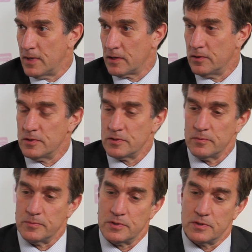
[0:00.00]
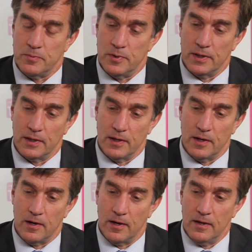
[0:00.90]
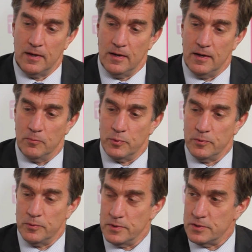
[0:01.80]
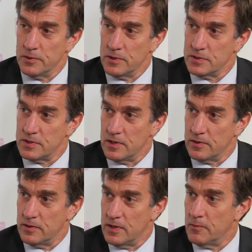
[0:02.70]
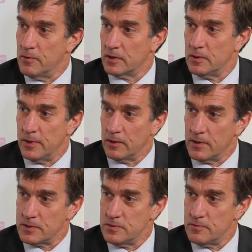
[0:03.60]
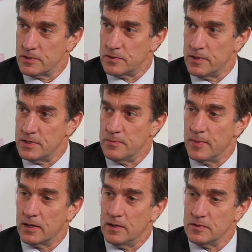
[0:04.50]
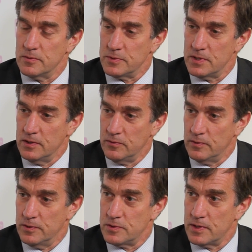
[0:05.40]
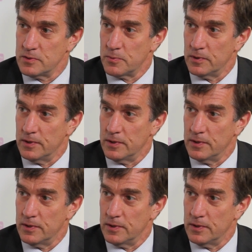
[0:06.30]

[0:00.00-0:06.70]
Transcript: mechanisms, to bring uh, improve the resiliency of the network, to bring restoration mechanisms into the transport